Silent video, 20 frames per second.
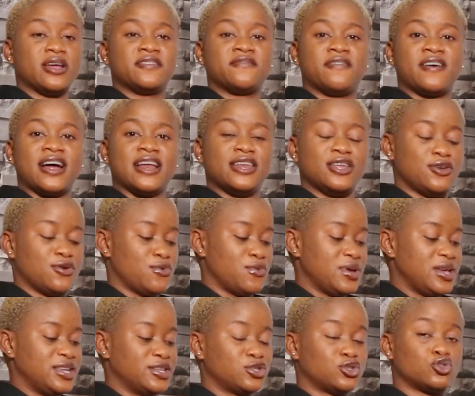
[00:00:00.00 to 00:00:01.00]
value
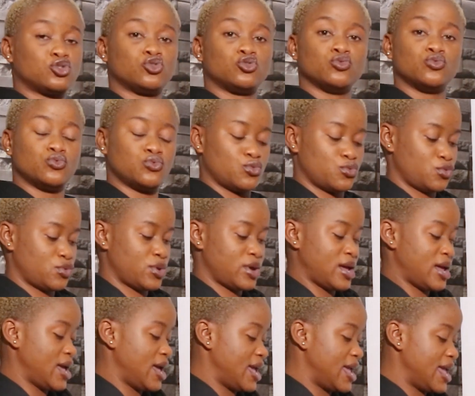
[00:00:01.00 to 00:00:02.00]
is 2.
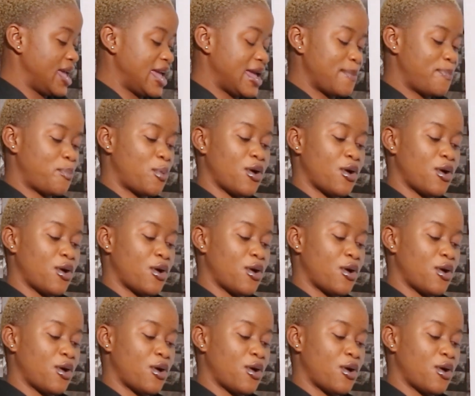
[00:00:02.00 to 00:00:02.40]
E